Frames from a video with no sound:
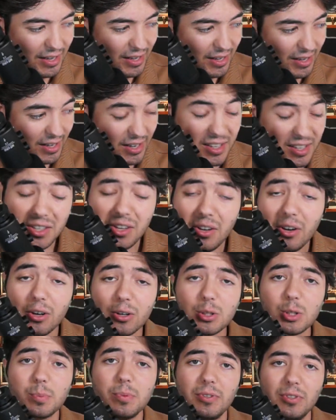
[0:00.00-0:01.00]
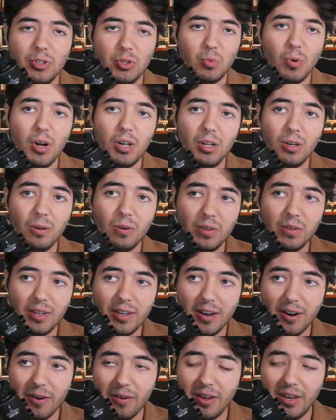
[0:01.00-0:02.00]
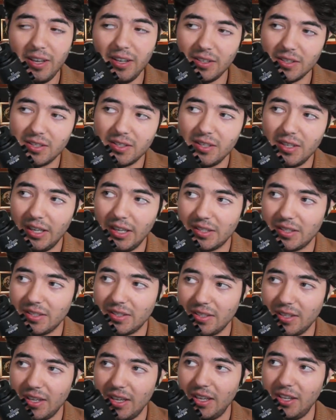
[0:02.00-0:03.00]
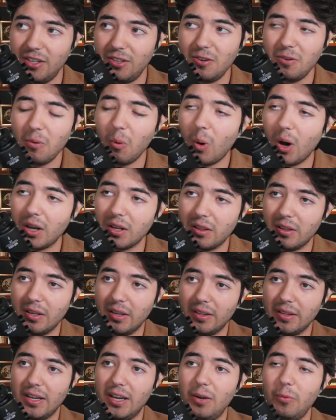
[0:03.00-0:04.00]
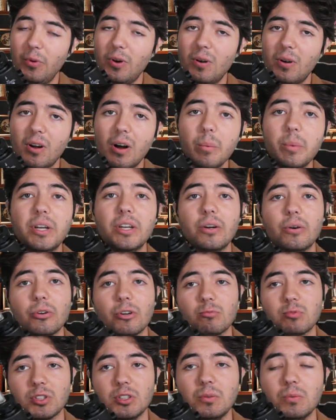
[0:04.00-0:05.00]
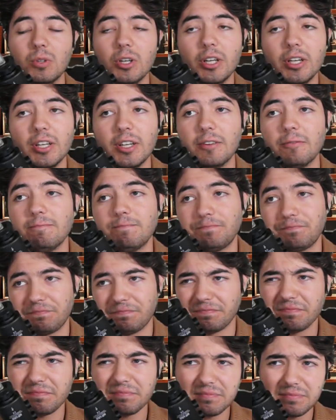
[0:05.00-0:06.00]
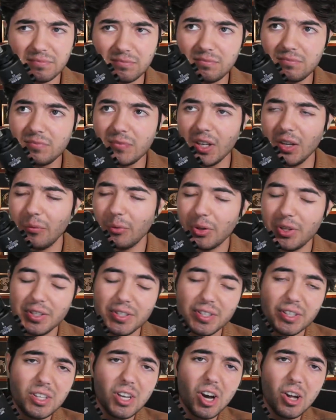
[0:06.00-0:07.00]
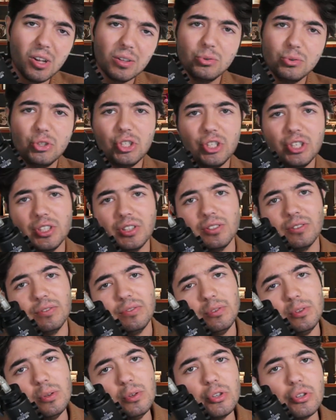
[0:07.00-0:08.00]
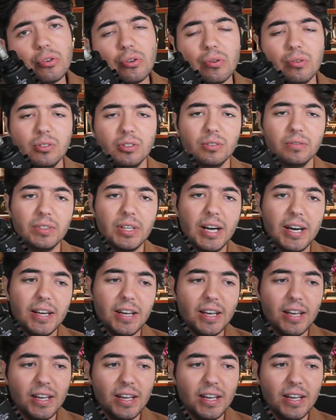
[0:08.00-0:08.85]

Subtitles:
It is a harsh pill to swallow. It is. You don't want to think that. We all come into crypto wanting for the technology and the future and all of that.